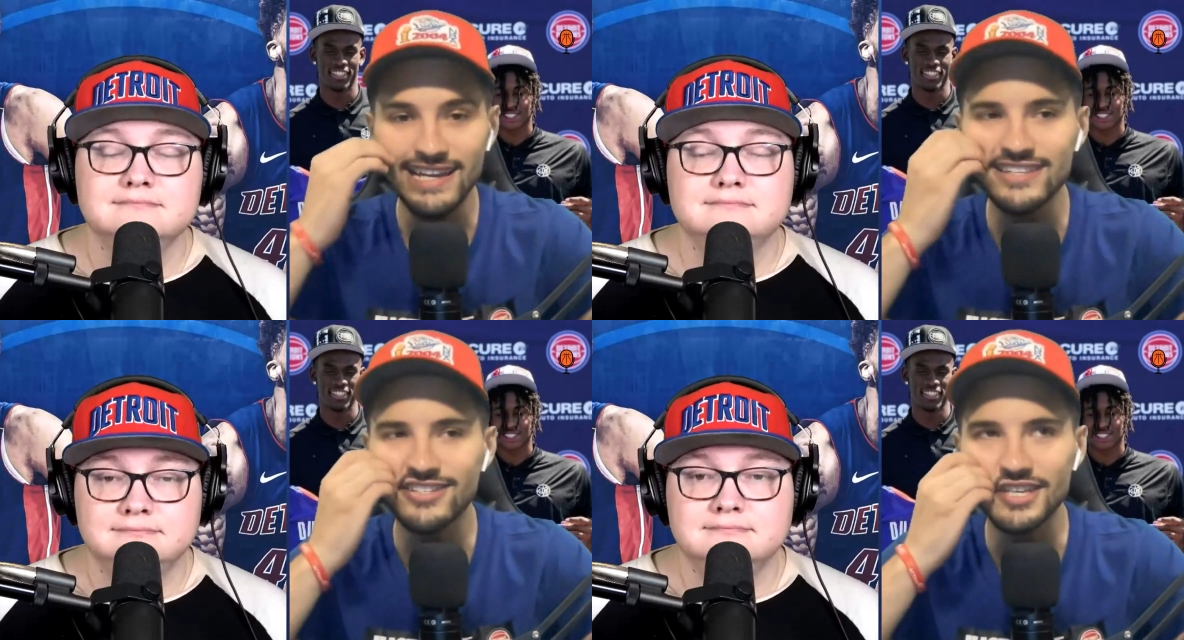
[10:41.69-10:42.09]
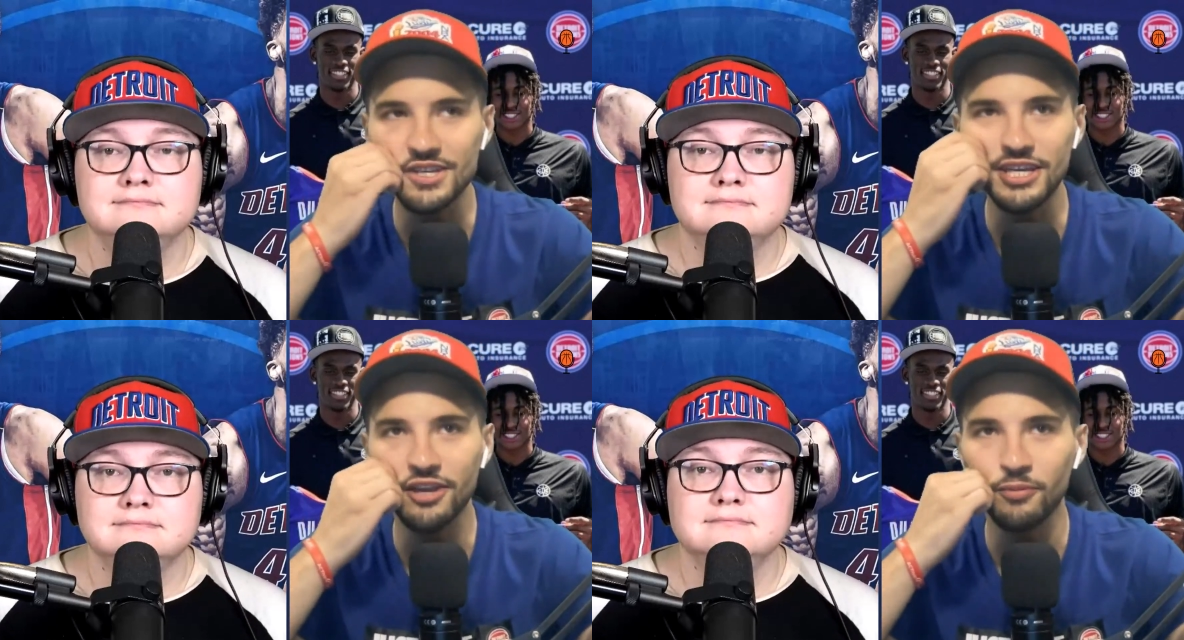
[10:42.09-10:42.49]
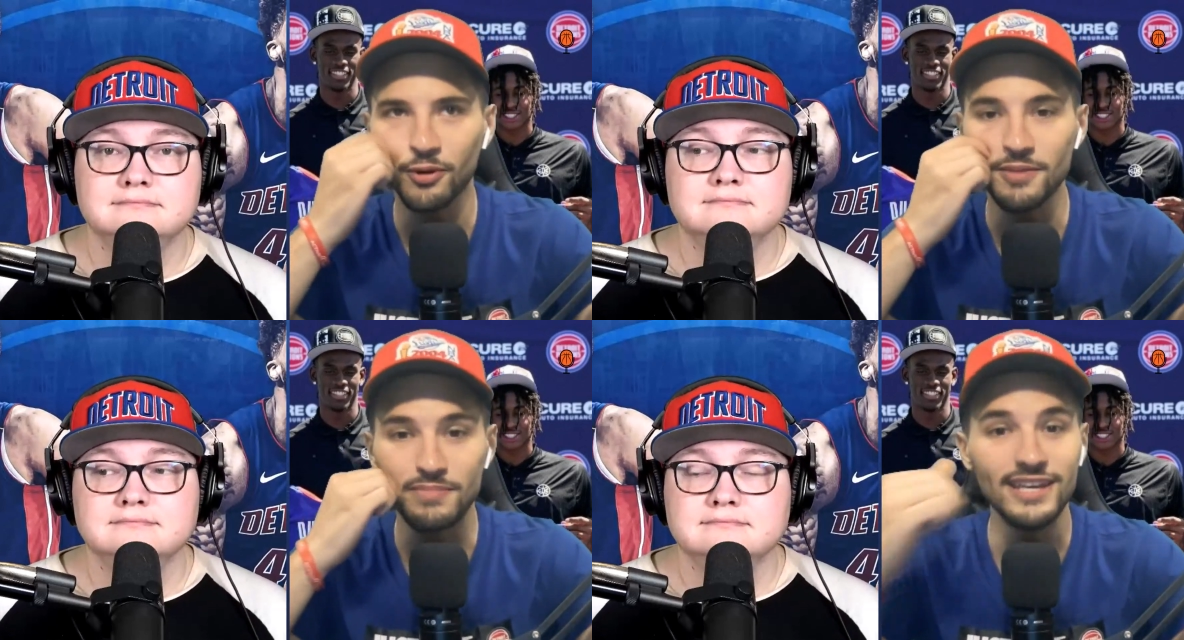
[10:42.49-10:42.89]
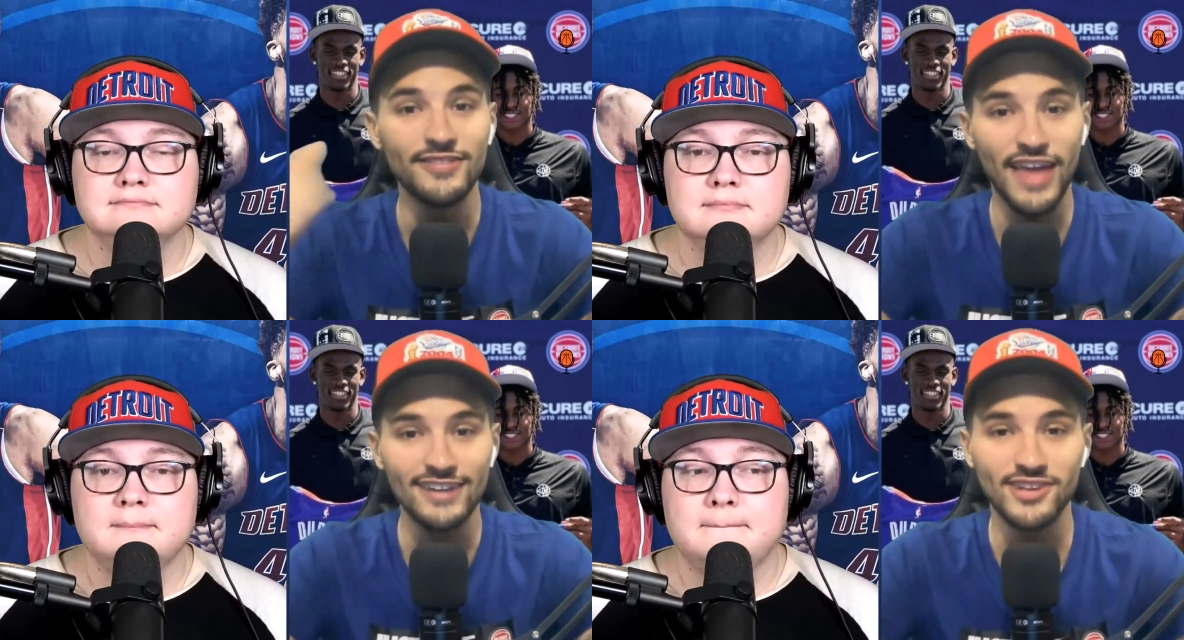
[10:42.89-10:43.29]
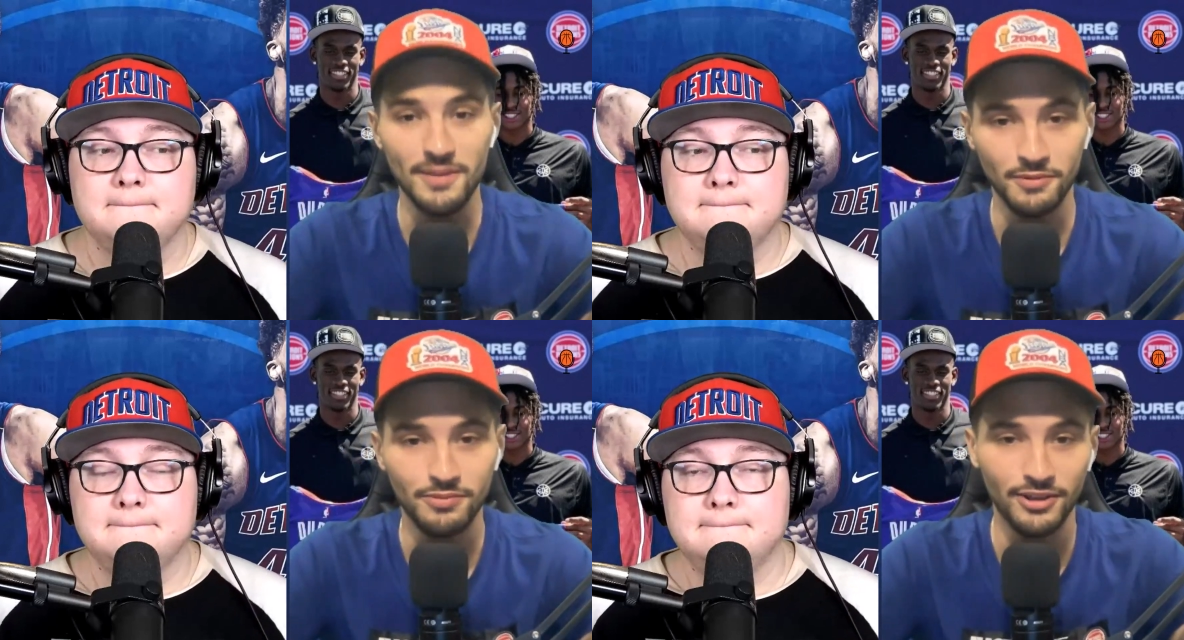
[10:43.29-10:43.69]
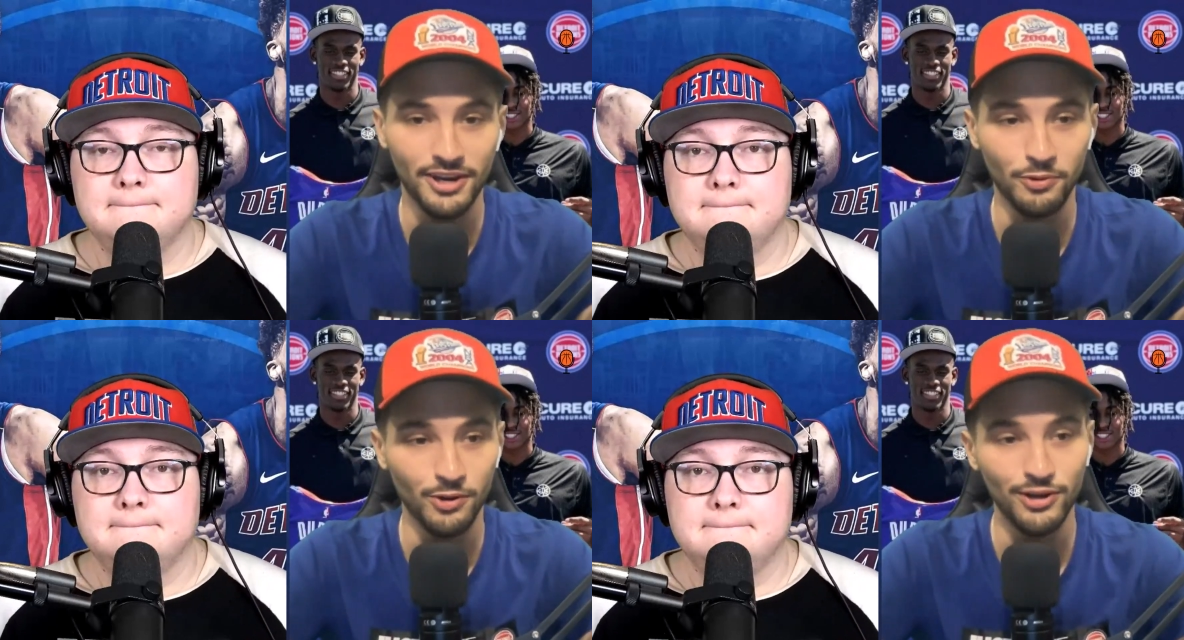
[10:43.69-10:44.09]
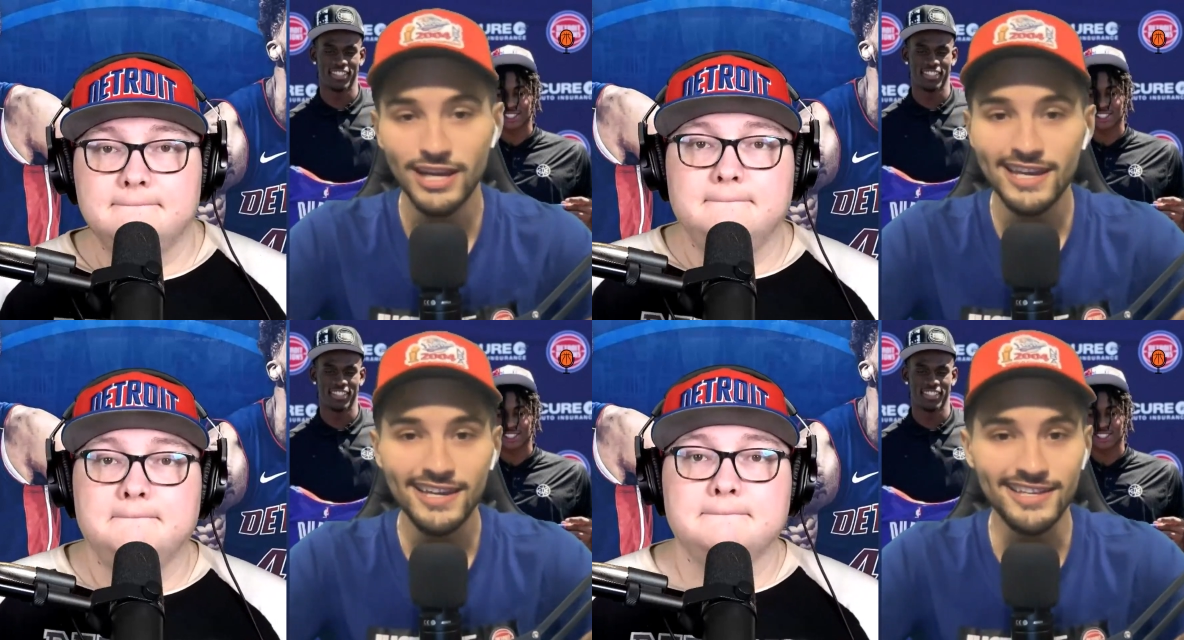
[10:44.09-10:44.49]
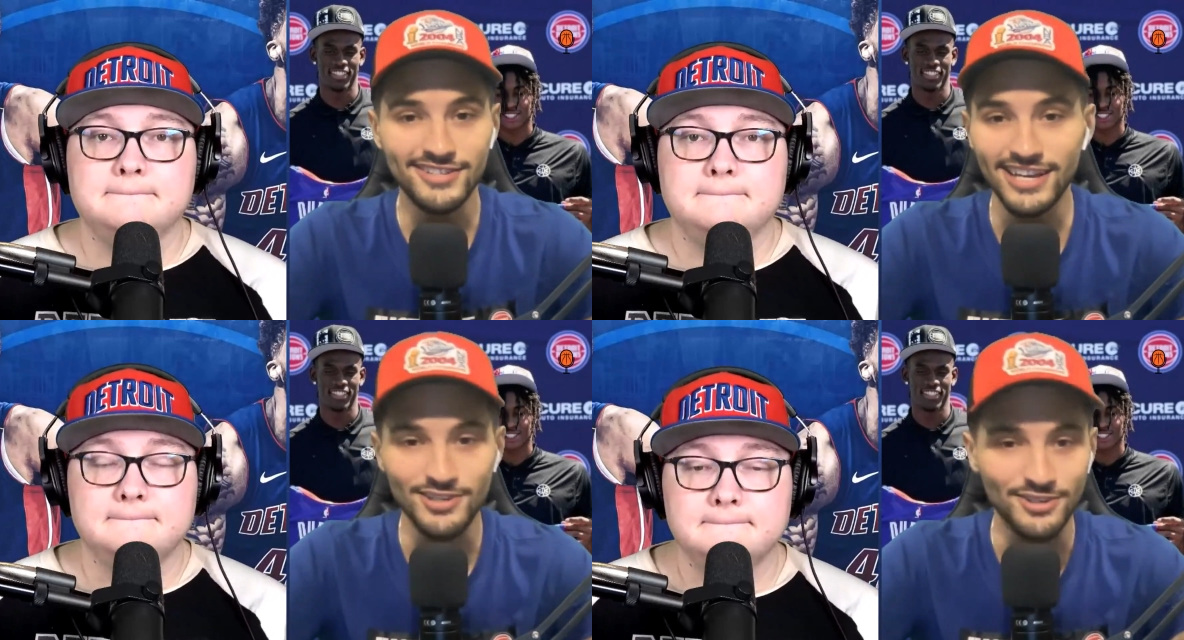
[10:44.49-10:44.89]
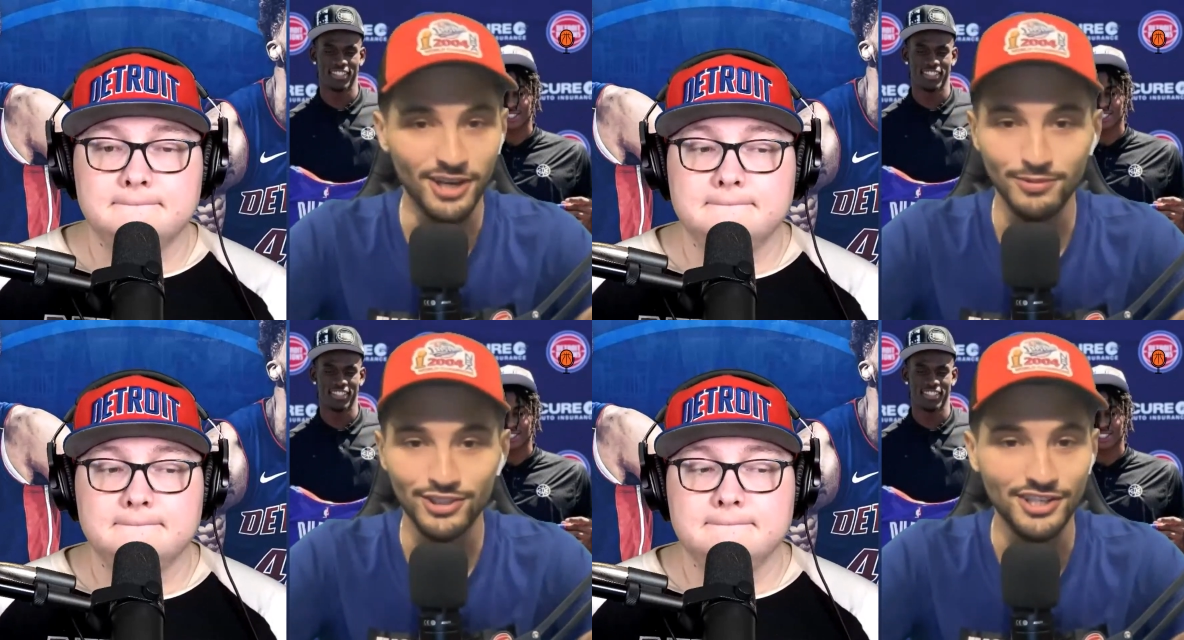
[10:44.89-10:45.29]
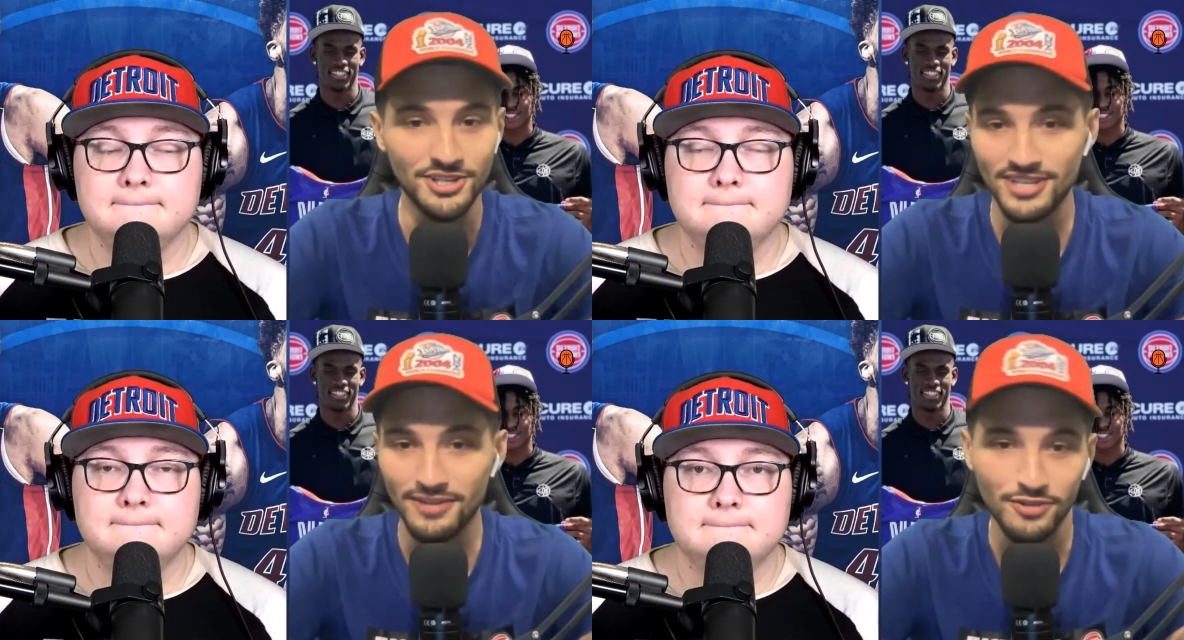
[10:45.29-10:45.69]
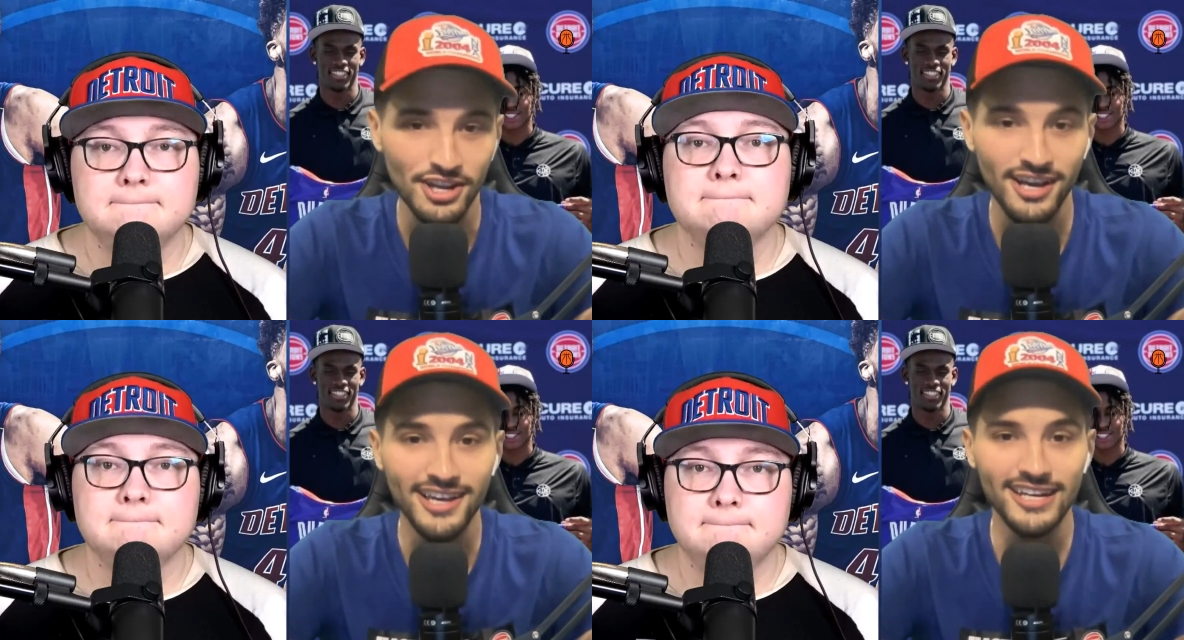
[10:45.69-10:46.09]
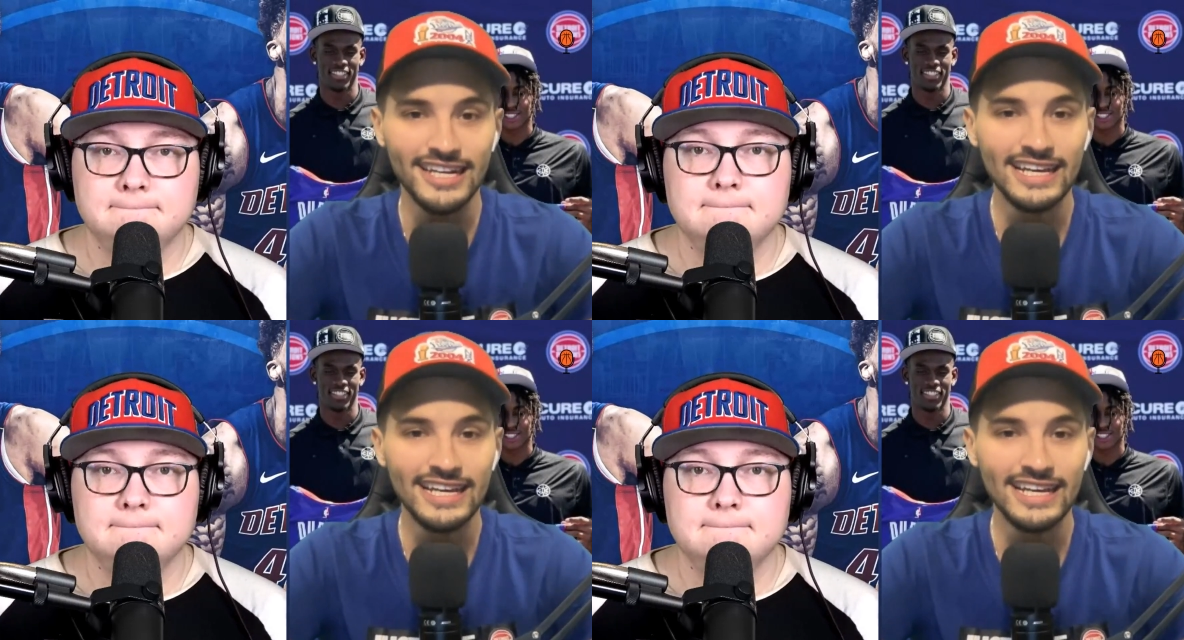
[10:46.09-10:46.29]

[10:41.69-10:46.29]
Speaker 1: I can see Keegan Murray being that type of player where he's getting you double digits every night.